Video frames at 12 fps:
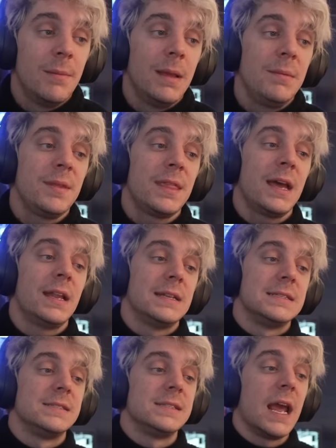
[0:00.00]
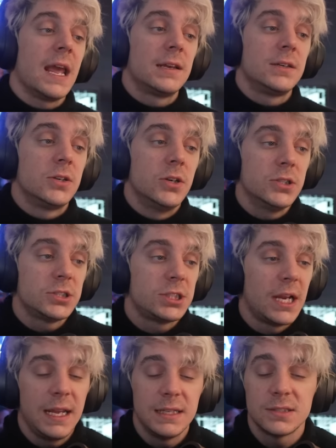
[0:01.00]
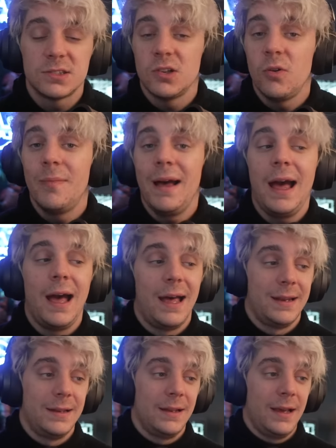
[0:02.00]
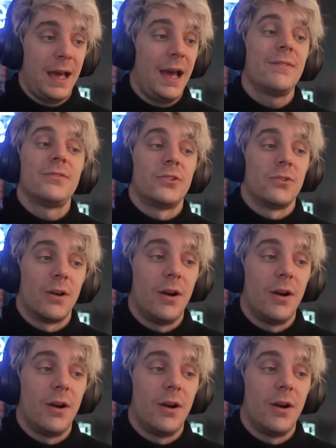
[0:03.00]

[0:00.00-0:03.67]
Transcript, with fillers: maybe that dank kush ain't so bad after